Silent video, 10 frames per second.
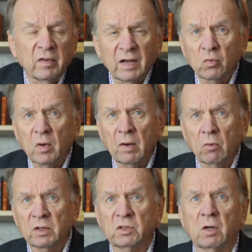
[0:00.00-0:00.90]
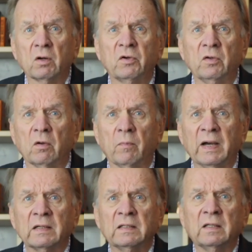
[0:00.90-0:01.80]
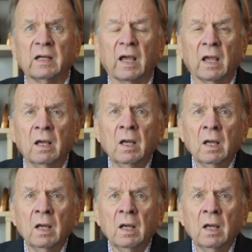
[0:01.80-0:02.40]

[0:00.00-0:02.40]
And that's what I want to talk to you about today,